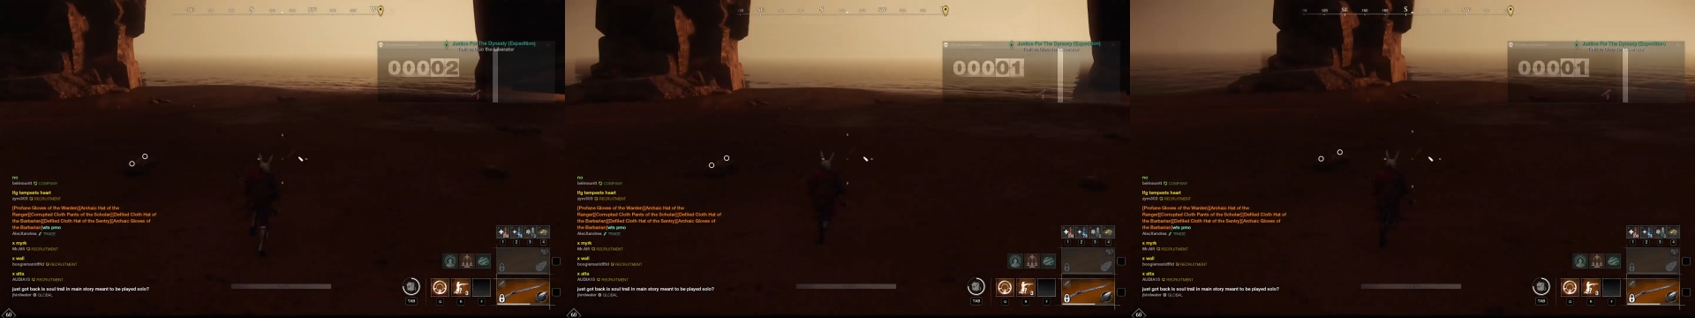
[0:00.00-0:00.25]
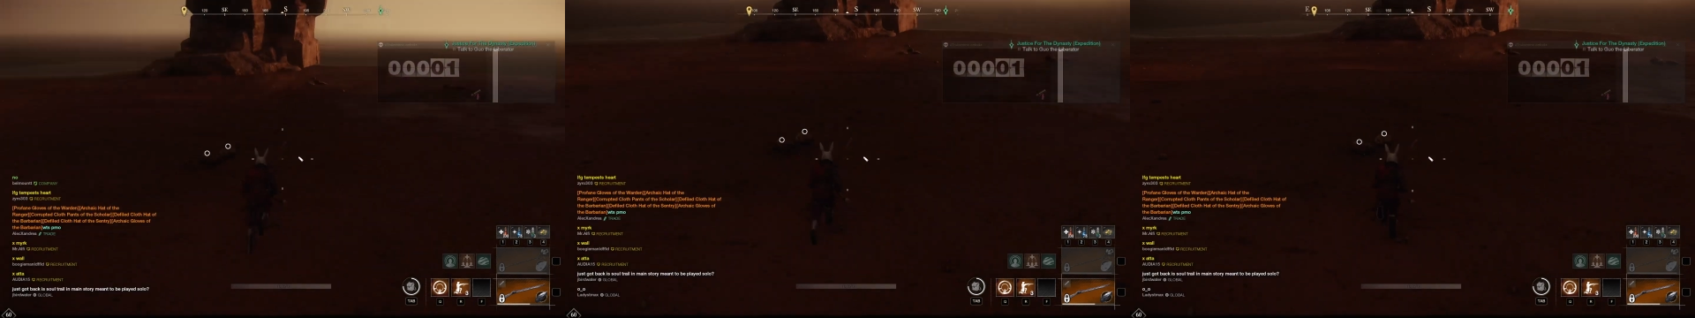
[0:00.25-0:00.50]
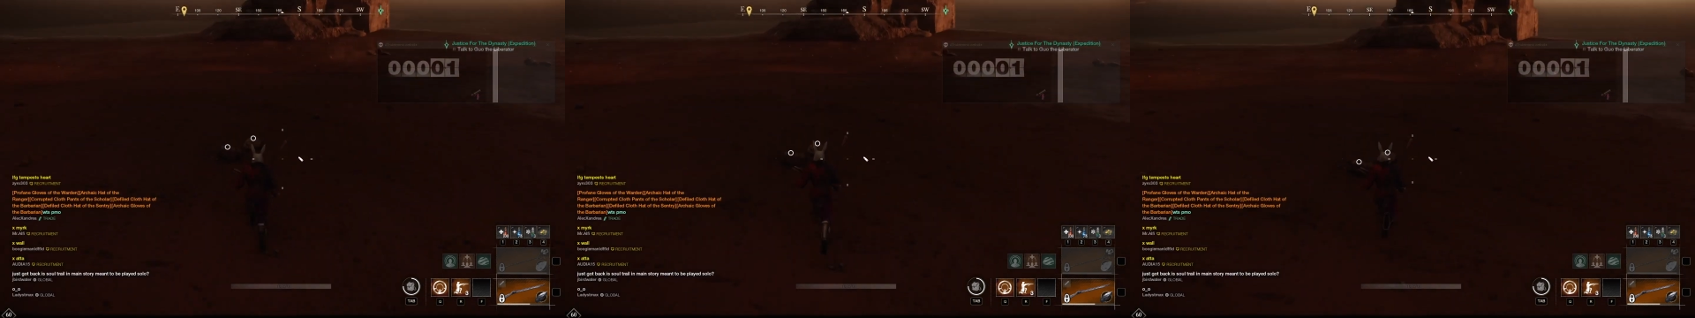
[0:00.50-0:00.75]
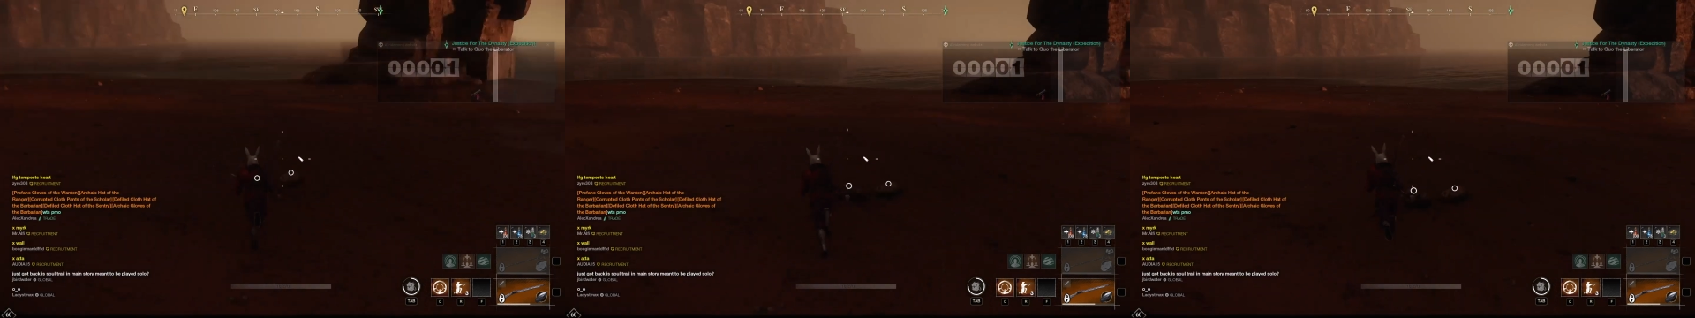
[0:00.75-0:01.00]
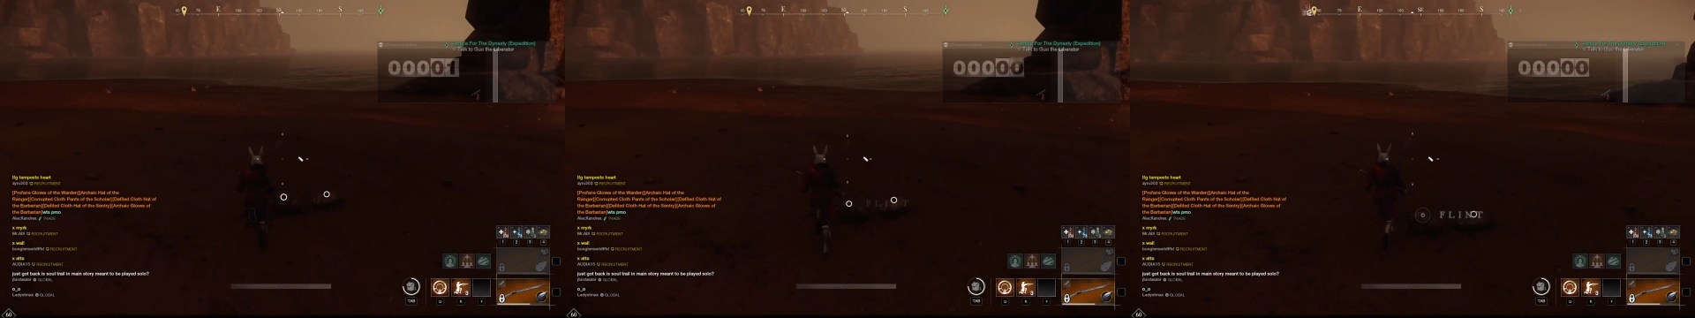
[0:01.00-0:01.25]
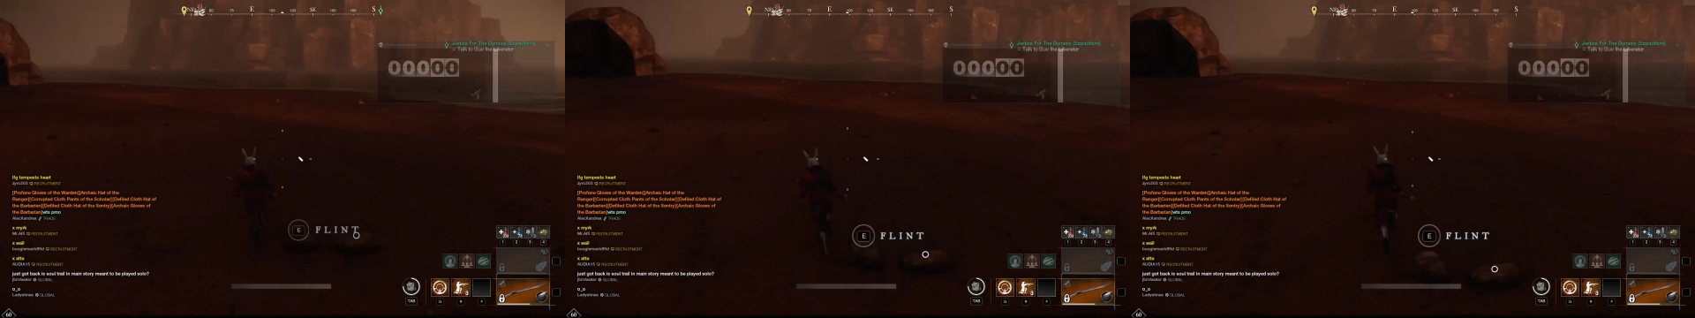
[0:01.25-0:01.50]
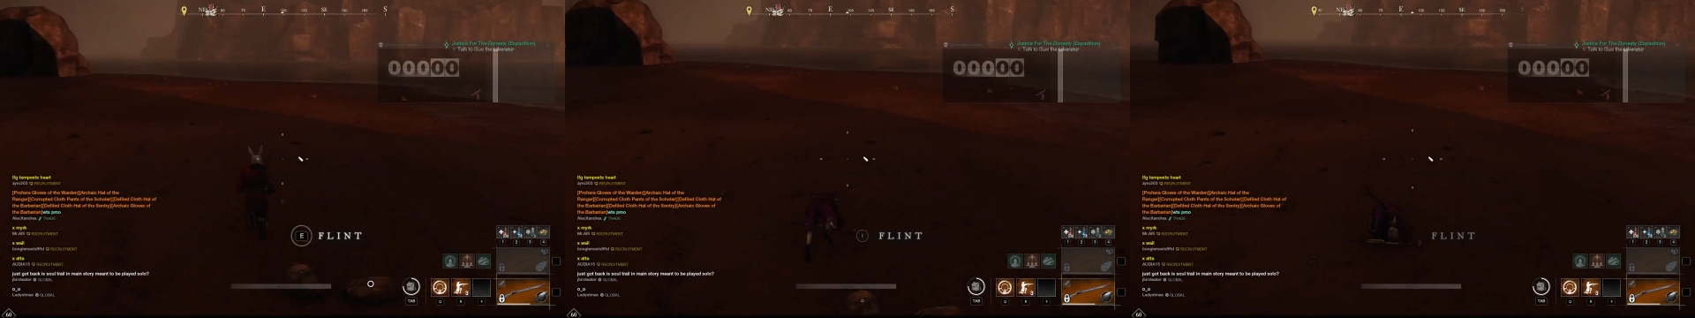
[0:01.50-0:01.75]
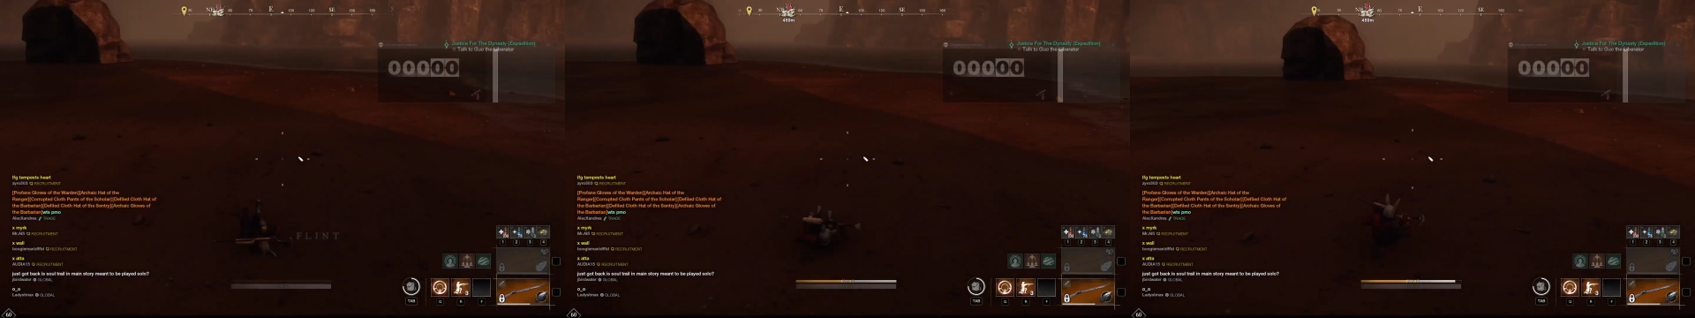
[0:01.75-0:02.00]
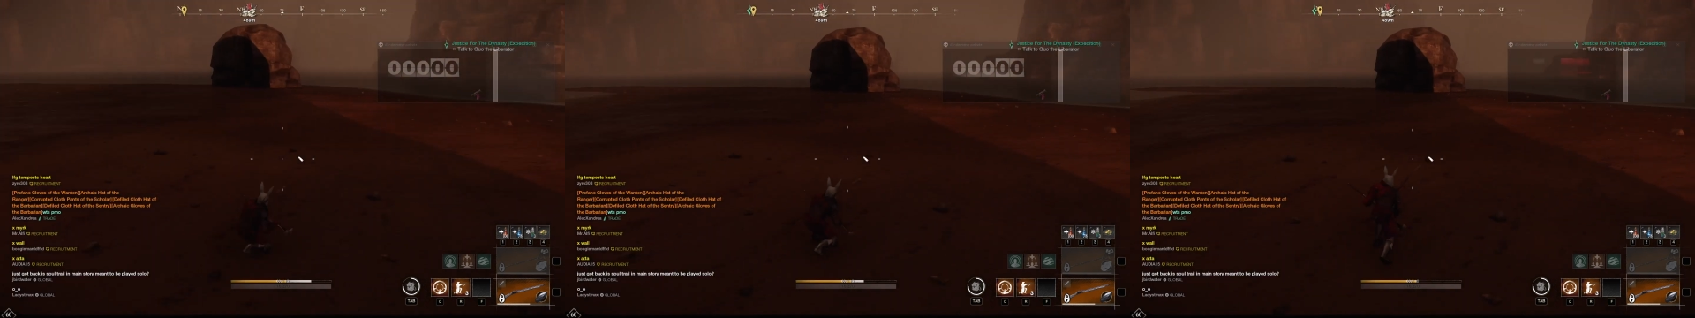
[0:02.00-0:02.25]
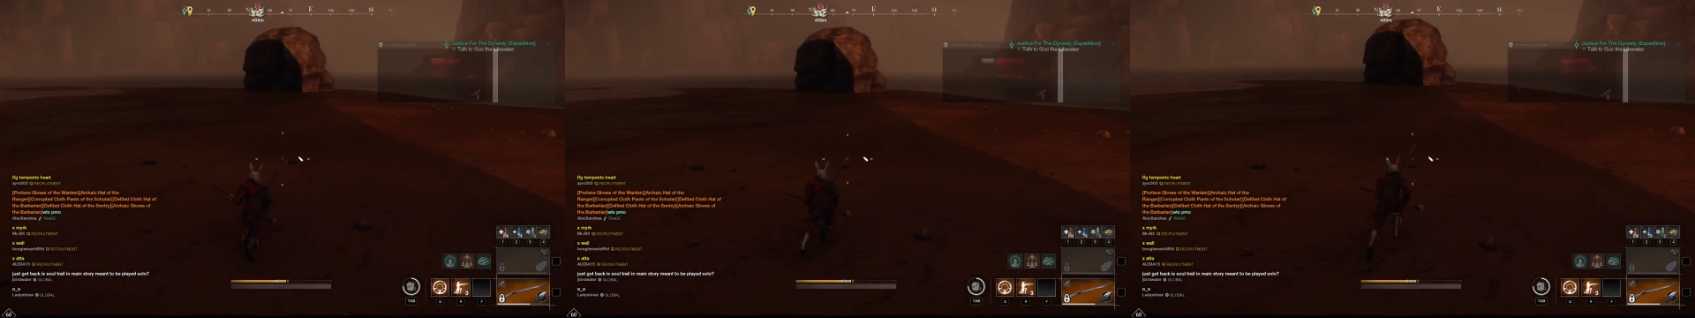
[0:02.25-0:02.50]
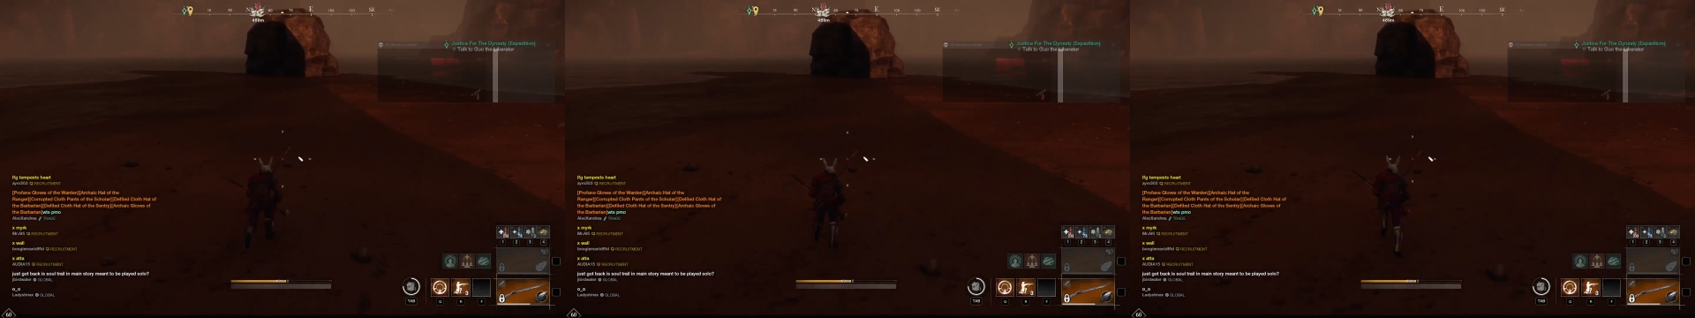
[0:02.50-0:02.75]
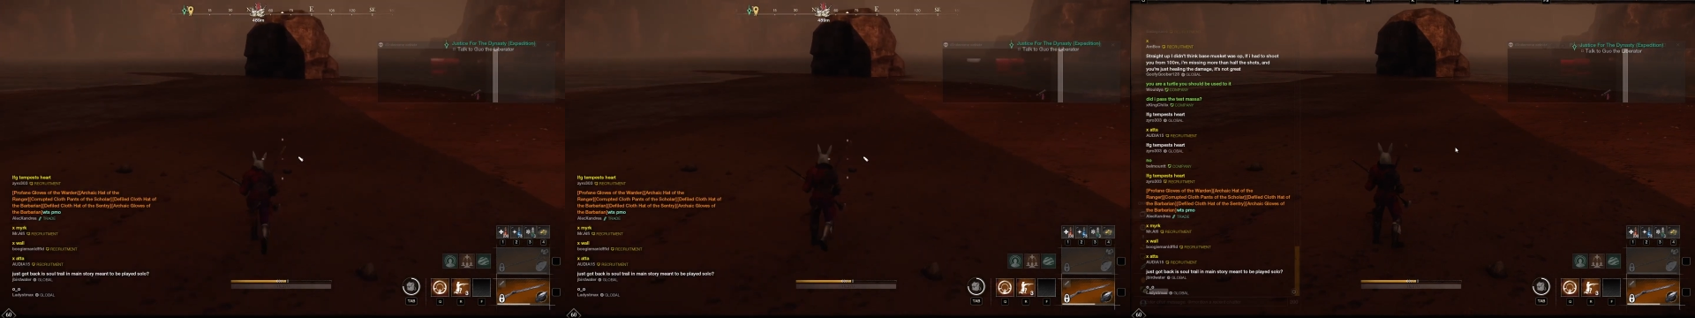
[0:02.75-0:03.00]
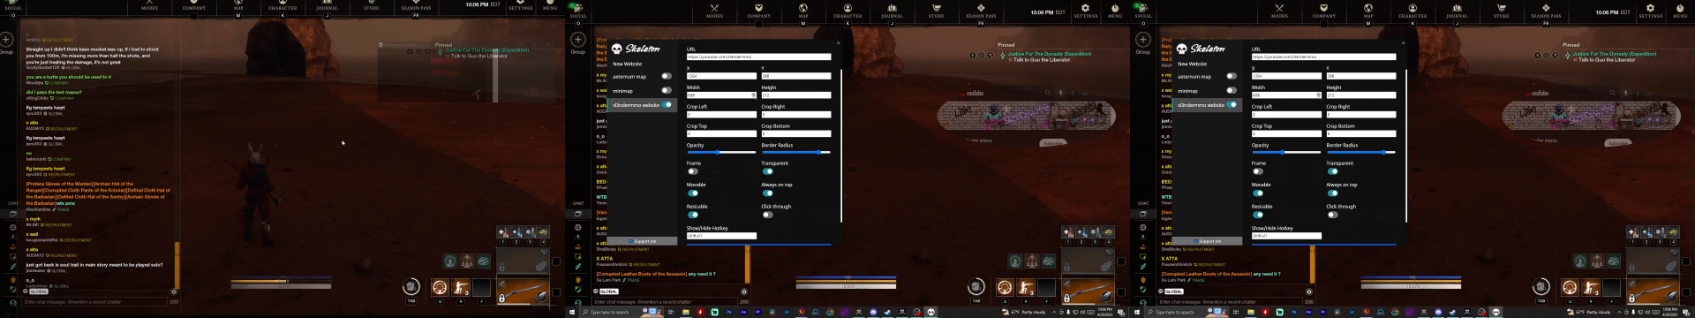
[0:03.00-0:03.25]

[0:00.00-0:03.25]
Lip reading: [unreadable: no face in view]